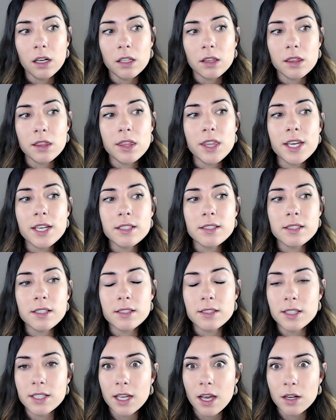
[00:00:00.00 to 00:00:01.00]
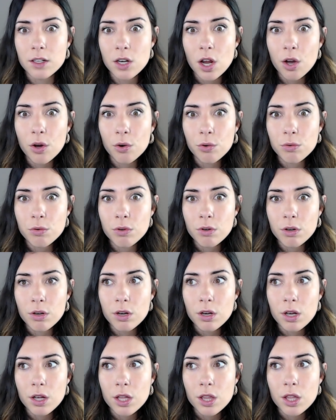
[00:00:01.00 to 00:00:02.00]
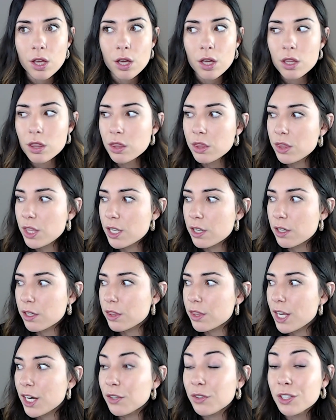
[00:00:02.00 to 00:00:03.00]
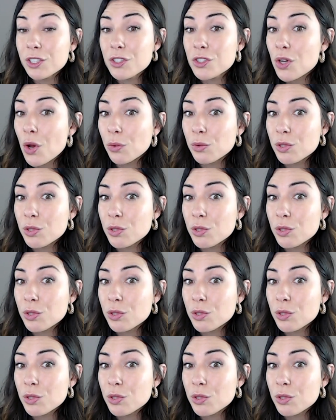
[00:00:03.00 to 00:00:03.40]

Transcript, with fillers: this is the unknown. There is no